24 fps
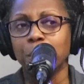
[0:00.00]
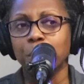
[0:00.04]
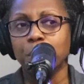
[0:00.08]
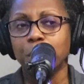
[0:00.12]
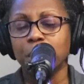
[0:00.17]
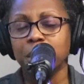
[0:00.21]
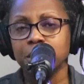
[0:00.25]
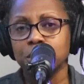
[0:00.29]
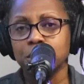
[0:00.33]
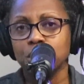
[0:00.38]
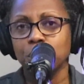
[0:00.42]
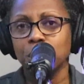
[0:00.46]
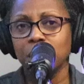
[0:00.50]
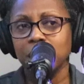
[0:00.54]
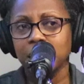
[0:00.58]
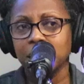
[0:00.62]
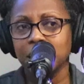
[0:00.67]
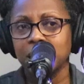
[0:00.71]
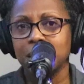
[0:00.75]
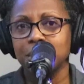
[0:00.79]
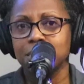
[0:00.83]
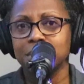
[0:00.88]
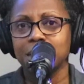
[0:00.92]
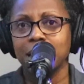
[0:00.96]
But so
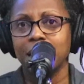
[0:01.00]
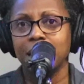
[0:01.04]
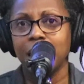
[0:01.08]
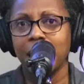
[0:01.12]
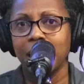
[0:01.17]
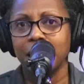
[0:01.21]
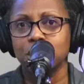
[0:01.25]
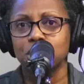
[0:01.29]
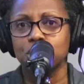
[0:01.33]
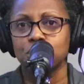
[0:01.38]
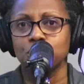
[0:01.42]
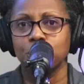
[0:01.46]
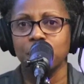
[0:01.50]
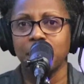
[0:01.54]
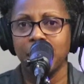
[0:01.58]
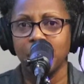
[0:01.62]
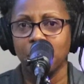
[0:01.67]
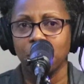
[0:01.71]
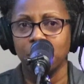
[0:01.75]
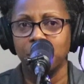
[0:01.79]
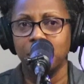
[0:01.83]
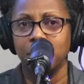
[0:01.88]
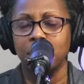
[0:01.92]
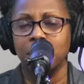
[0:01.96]
it gives that extra
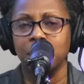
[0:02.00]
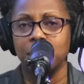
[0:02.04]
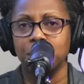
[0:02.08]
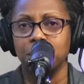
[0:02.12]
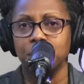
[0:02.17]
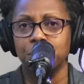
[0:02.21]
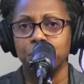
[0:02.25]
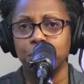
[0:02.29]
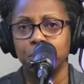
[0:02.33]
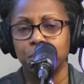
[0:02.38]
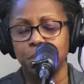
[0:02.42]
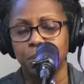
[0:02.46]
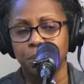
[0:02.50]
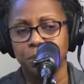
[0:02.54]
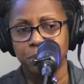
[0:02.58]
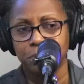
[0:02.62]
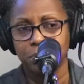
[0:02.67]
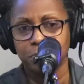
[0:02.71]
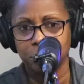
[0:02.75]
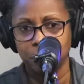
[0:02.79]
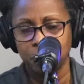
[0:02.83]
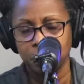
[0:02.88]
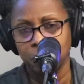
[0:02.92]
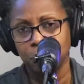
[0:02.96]
area that the
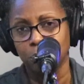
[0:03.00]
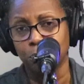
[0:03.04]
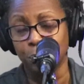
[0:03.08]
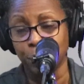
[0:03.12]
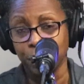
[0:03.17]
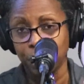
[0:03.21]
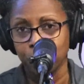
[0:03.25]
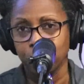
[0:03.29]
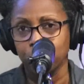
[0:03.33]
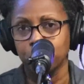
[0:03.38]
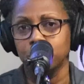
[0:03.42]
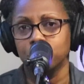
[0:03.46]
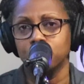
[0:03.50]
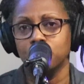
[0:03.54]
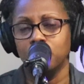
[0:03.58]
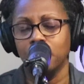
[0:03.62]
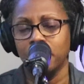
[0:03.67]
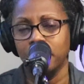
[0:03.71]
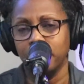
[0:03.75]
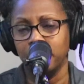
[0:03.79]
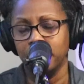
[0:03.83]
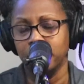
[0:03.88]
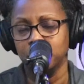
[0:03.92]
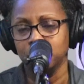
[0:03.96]
rear
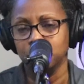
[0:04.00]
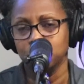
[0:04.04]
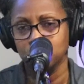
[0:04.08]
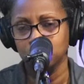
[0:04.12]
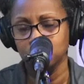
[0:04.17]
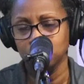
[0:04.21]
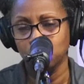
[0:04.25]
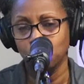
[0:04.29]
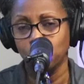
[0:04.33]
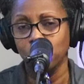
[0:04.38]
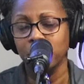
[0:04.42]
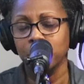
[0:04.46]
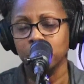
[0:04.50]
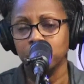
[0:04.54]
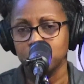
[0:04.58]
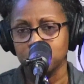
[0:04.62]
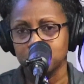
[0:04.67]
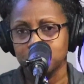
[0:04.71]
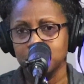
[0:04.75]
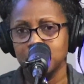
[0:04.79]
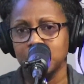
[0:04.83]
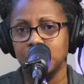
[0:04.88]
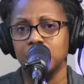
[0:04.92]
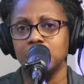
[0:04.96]

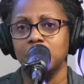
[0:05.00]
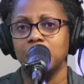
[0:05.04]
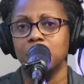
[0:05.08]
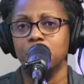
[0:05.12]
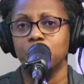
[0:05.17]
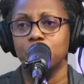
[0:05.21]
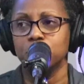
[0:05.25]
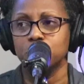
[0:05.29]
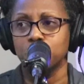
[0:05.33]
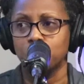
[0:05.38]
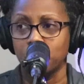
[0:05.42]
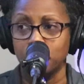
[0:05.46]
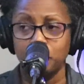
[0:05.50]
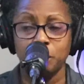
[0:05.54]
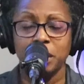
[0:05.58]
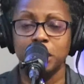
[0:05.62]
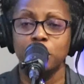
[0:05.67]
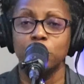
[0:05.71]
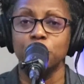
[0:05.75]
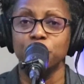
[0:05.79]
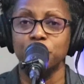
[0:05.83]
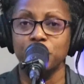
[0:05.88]
wheels need in those bigger